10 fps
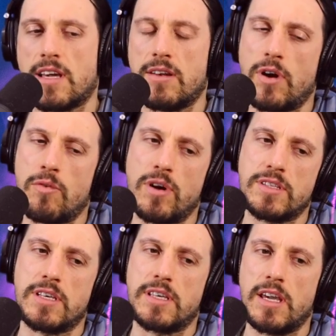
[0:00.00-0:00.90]
And and
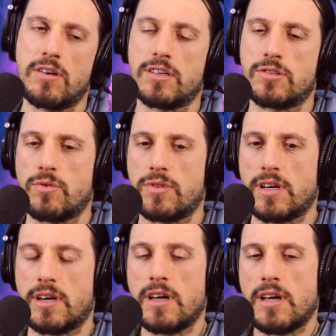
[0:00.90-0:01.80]
once again, I saw
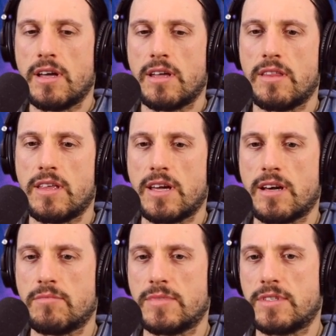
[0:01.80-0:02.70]
the the
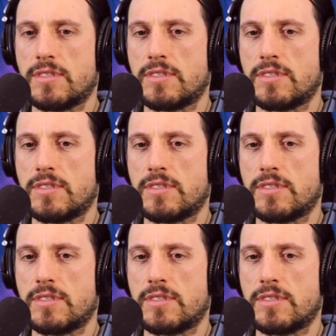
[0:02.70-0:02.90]
um,